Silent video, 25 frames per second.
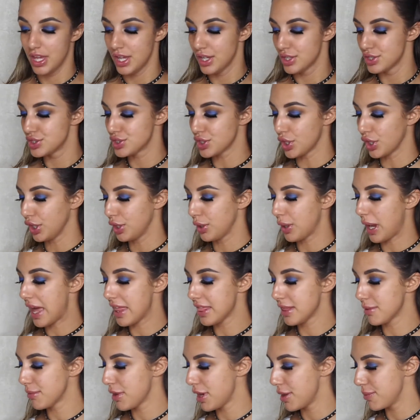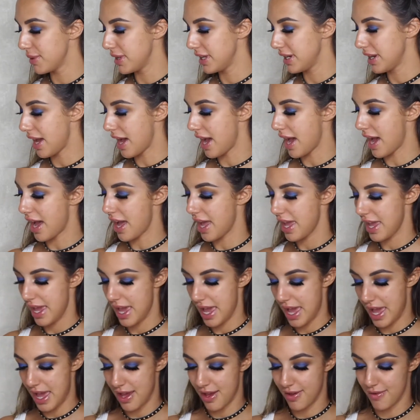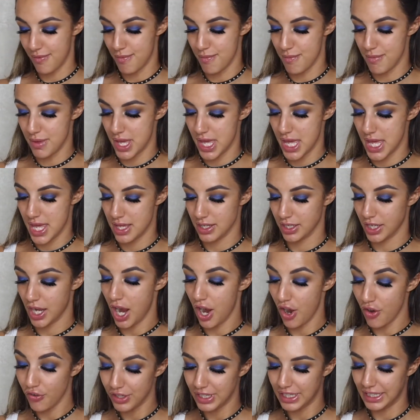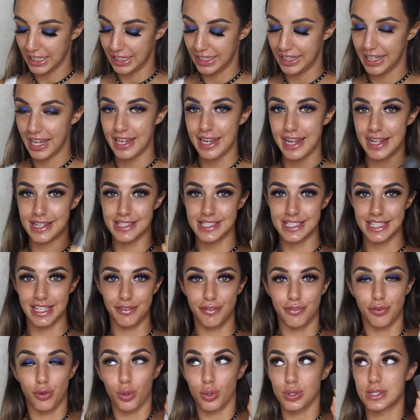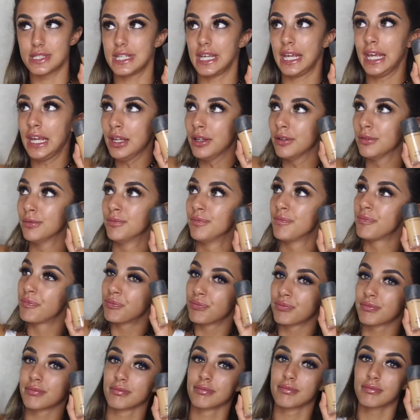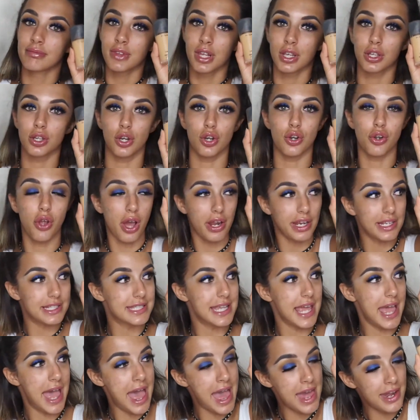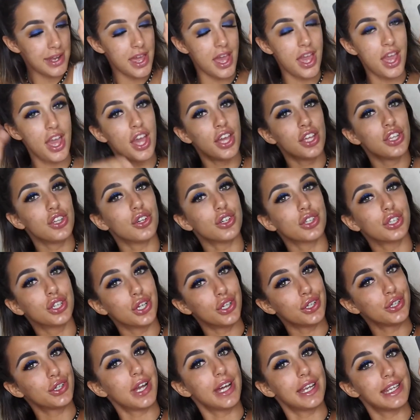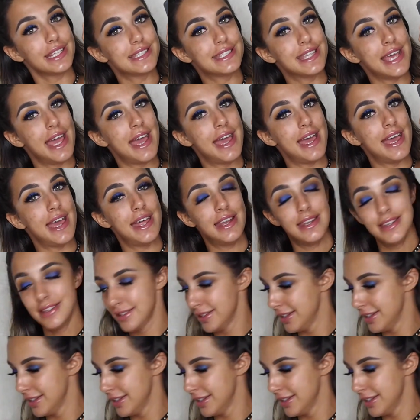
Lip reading: So at the moment I am currently an NC40. Girl got a 10. Your girl got a 10.